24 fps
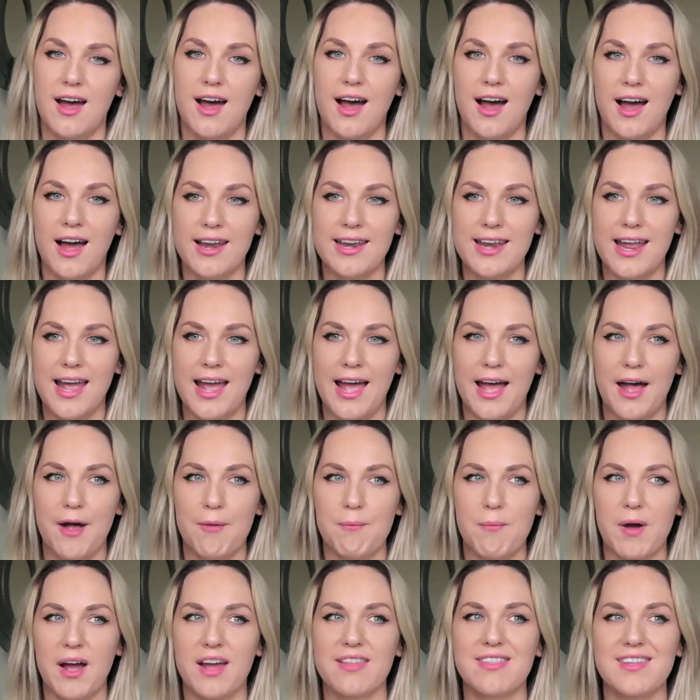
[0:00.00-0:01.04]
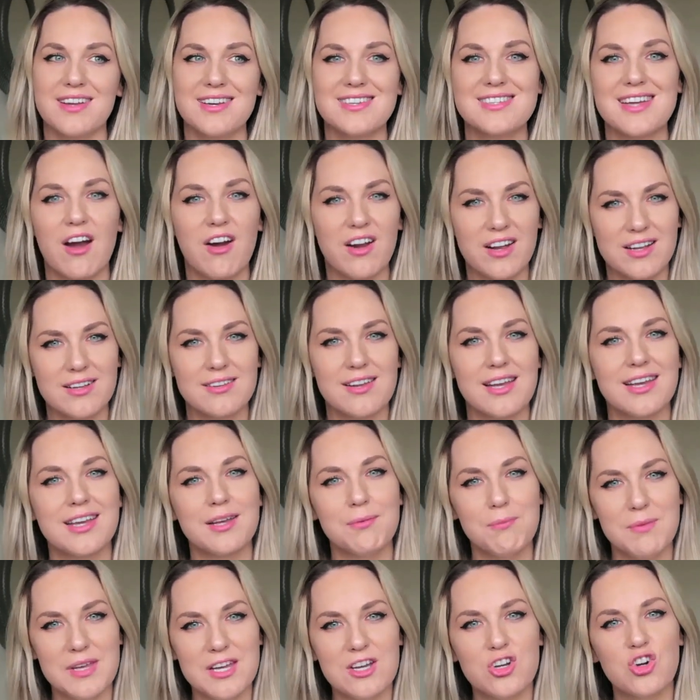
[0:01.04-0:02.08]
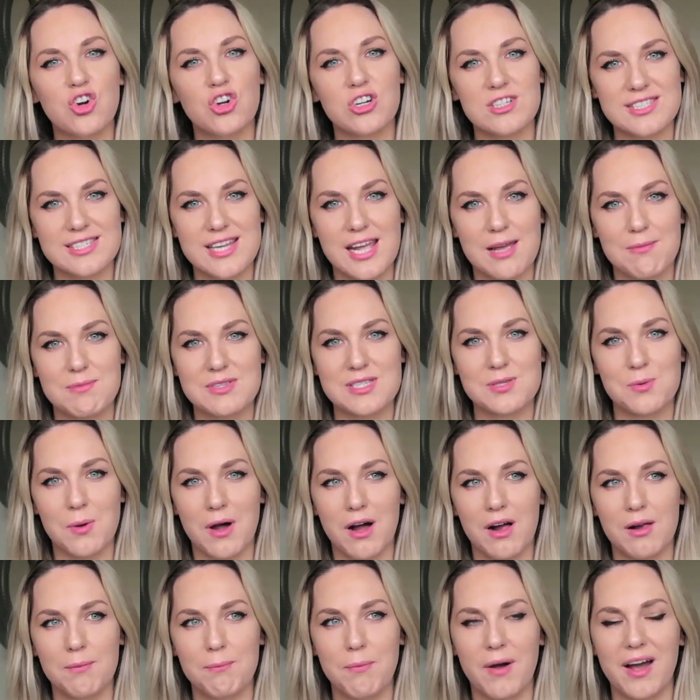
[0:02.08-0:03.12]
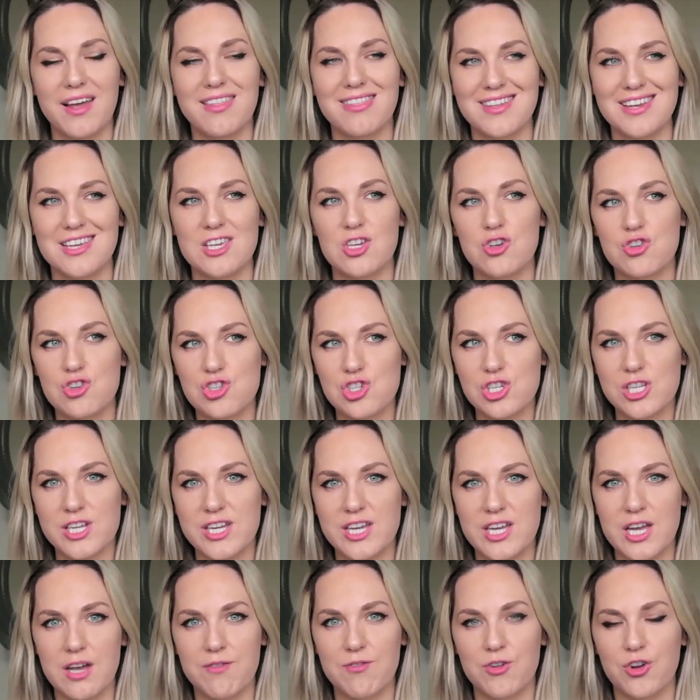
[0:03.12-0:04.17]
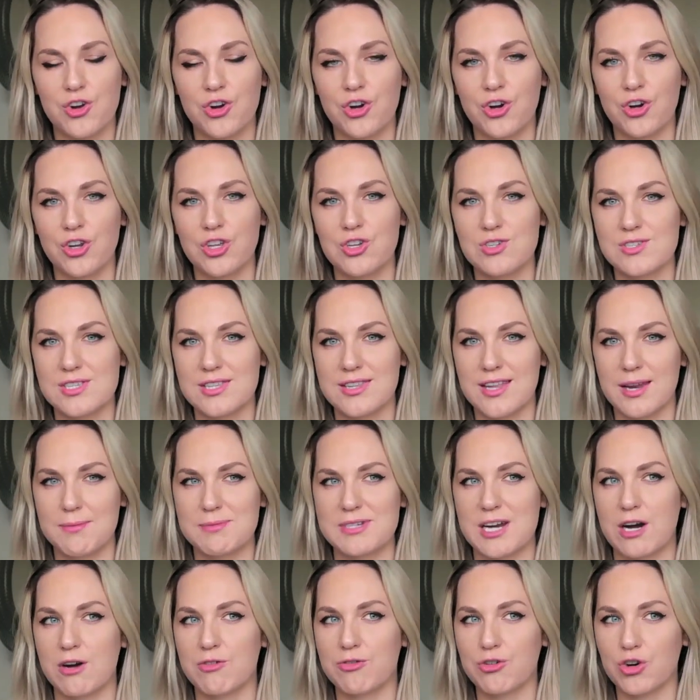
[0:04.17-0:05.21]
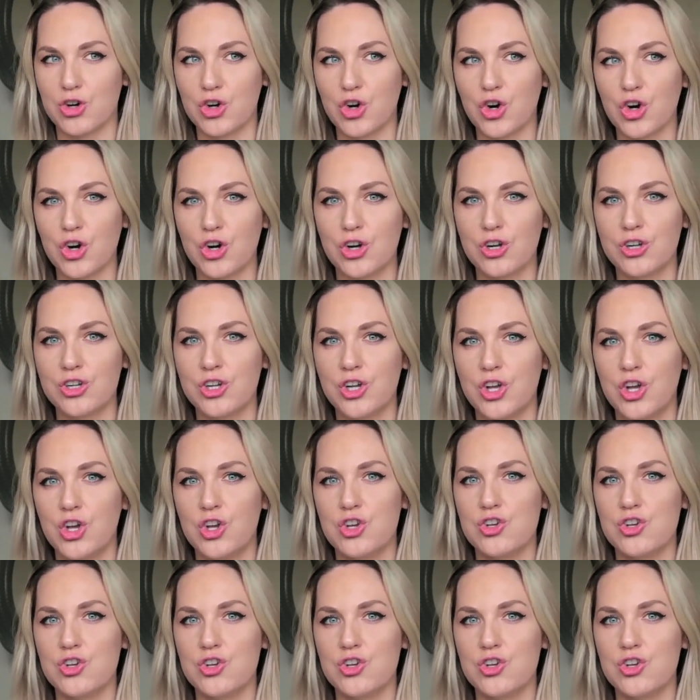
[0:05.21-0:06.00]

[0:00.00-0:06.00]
And I think Dara, it can be a girl's name as well, but I think usually if you're using the name Dara for a girl,